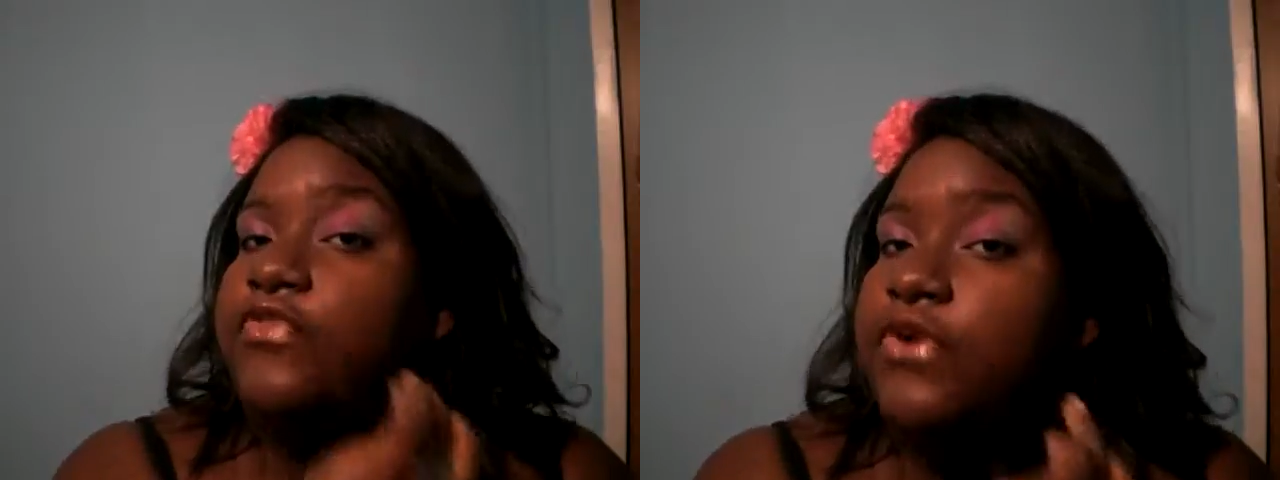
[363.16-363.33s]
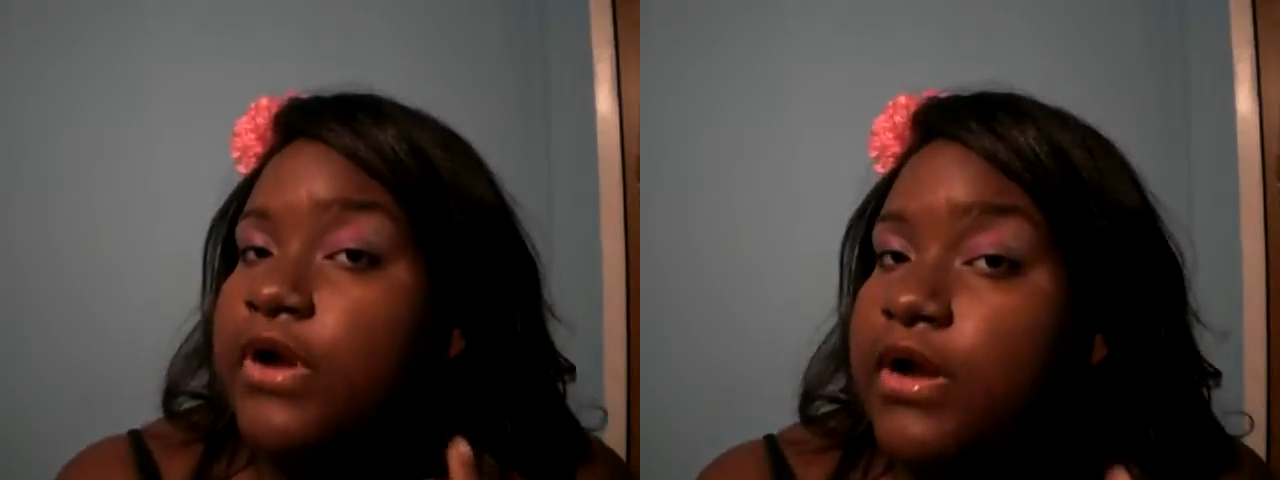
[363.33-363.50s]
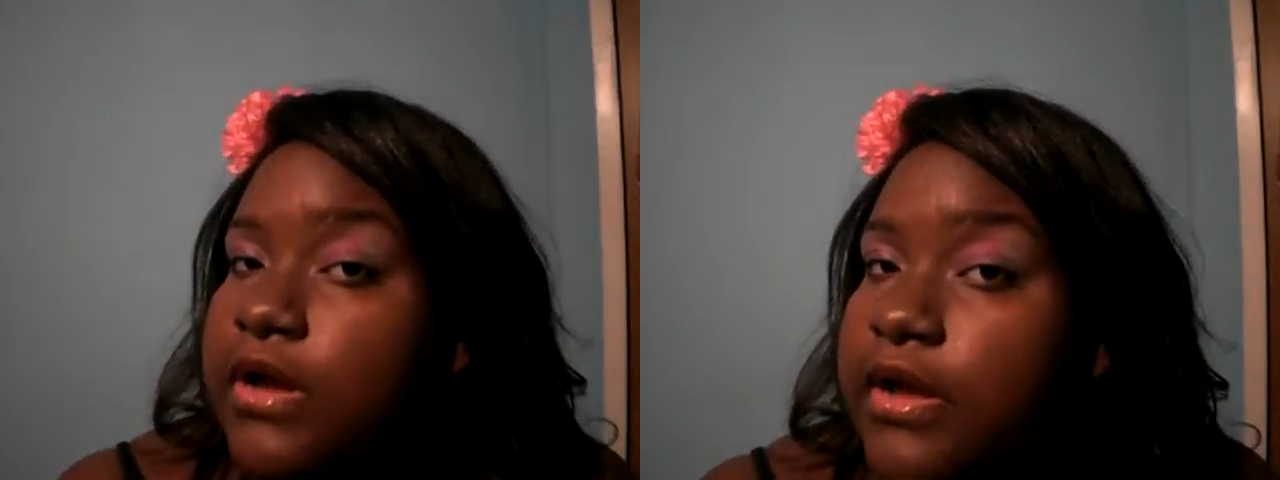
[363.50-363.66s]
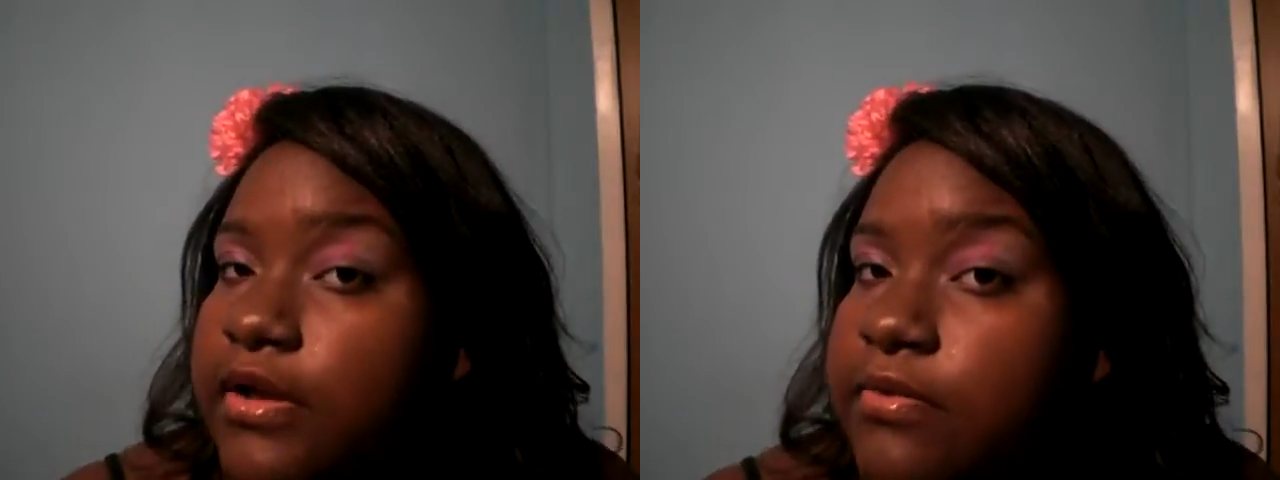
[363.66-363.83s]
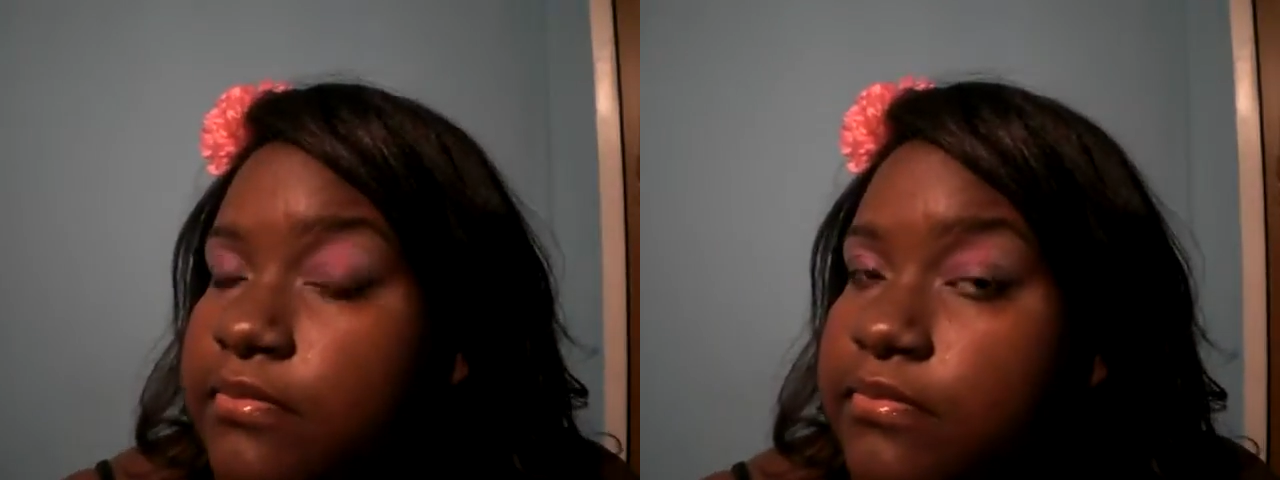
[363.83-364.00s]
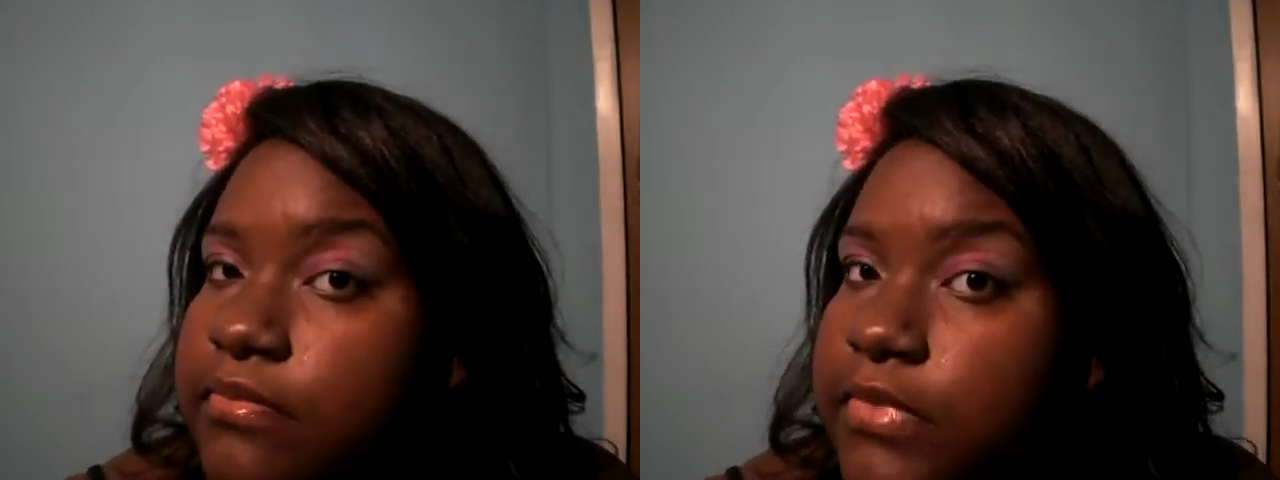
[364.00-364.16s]
of your eye
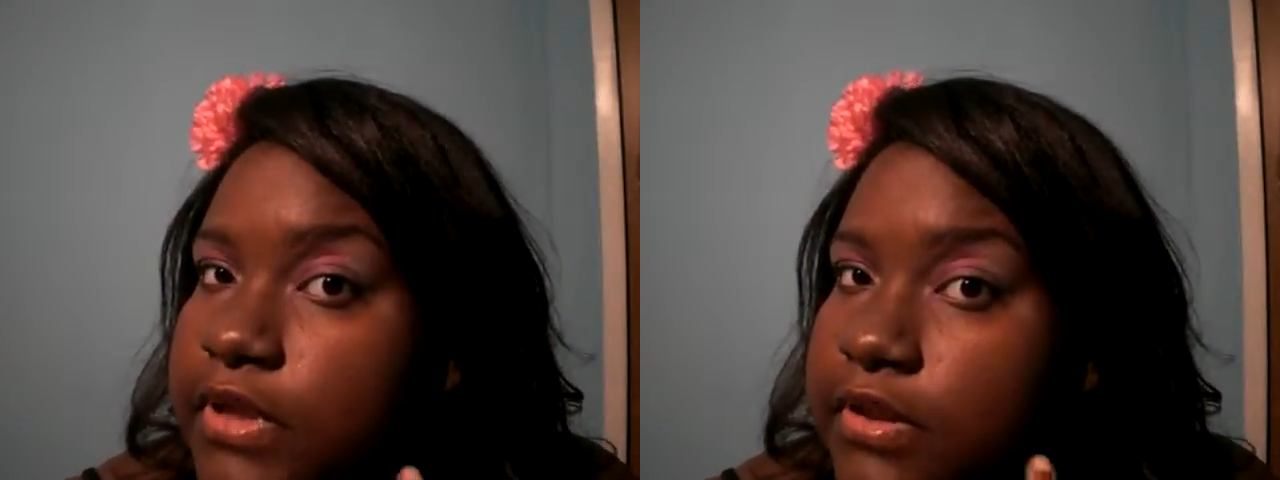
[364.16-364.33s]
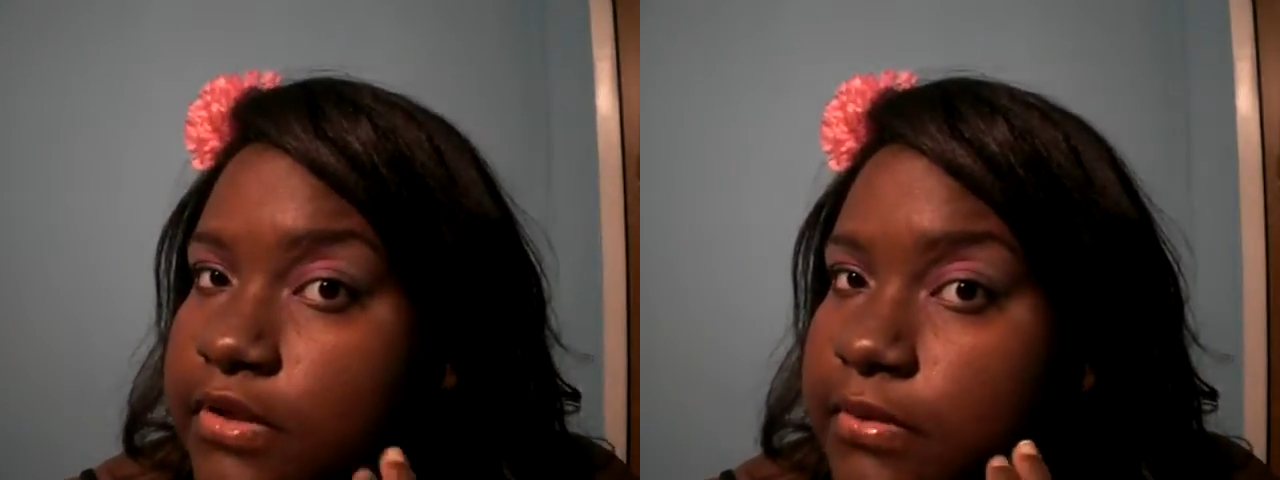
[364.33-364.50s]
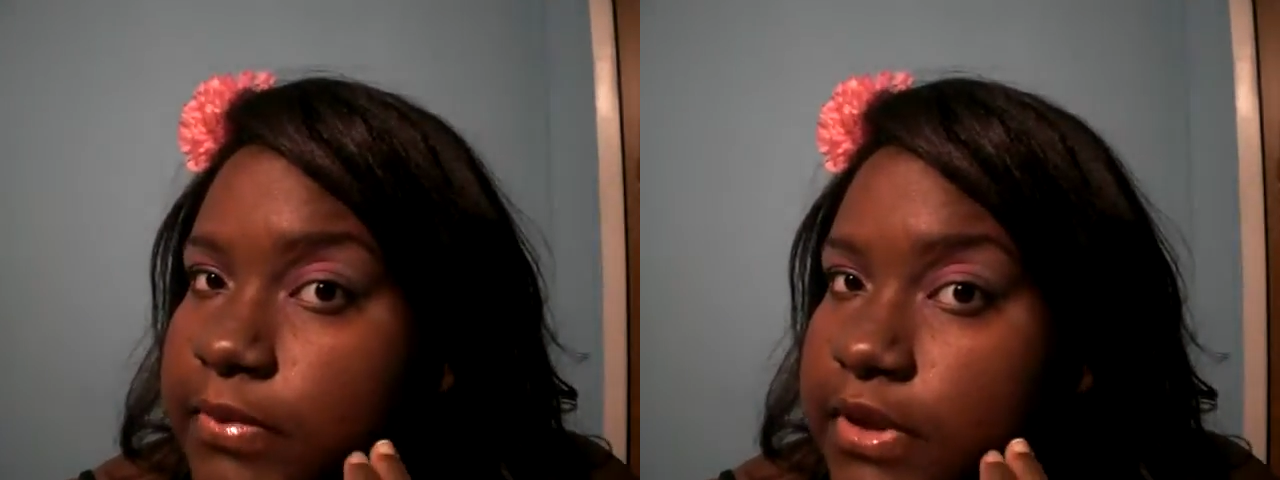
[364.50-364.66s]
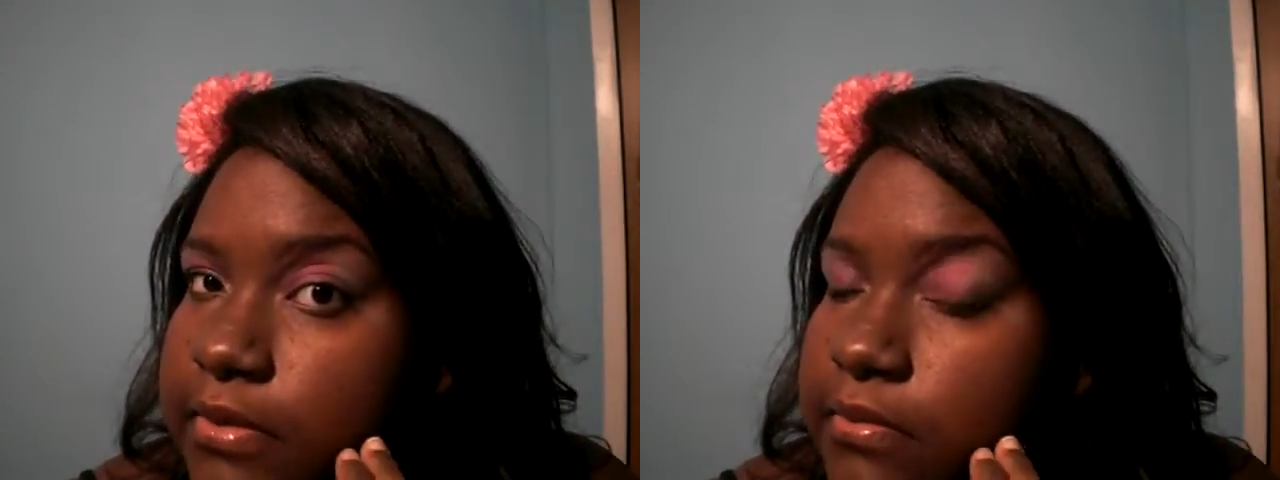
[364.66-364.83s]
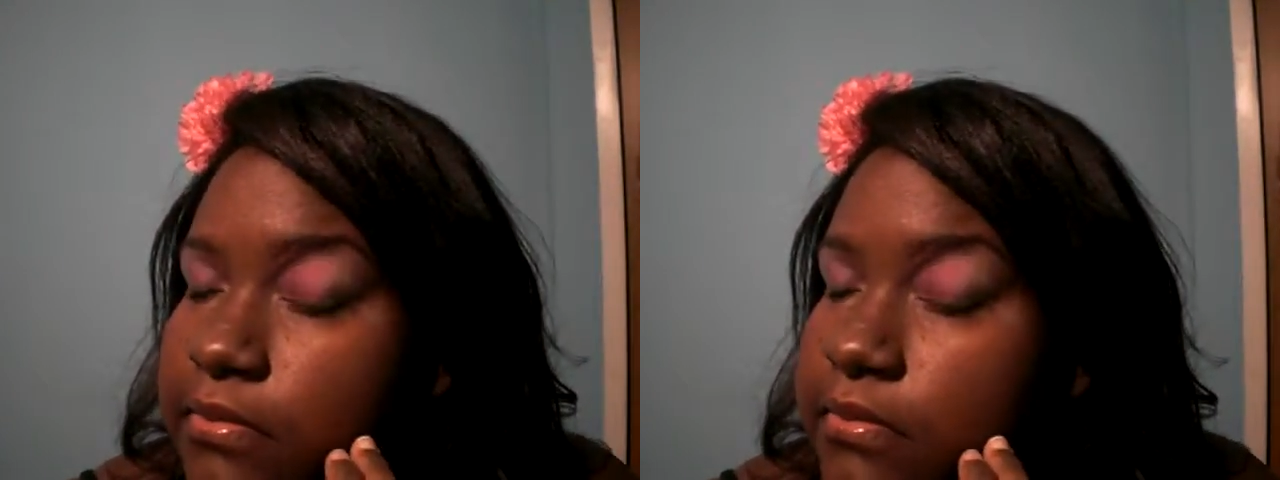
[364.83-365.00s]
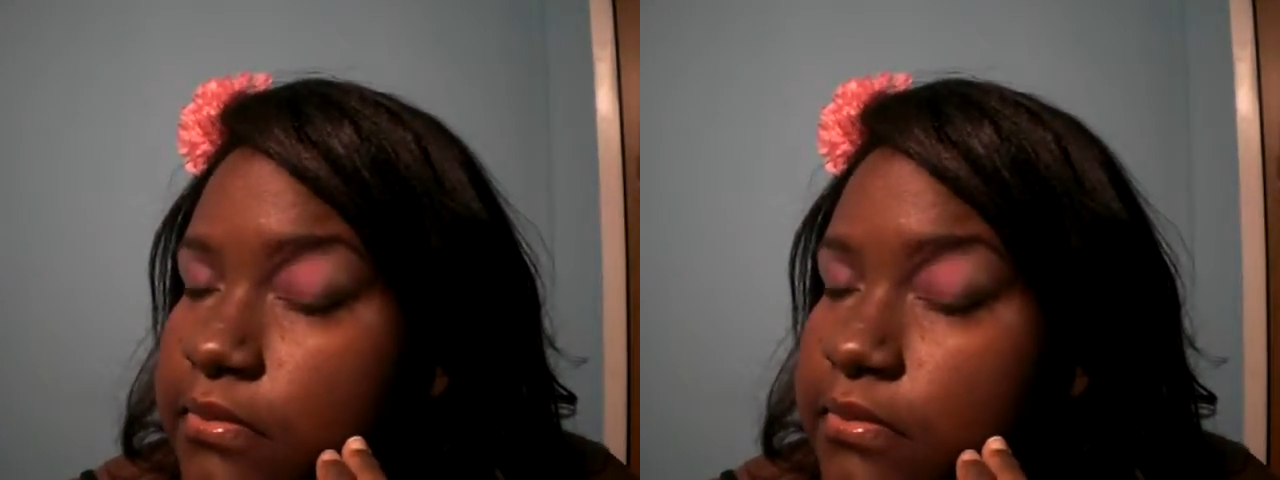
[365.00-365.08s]
a little bit.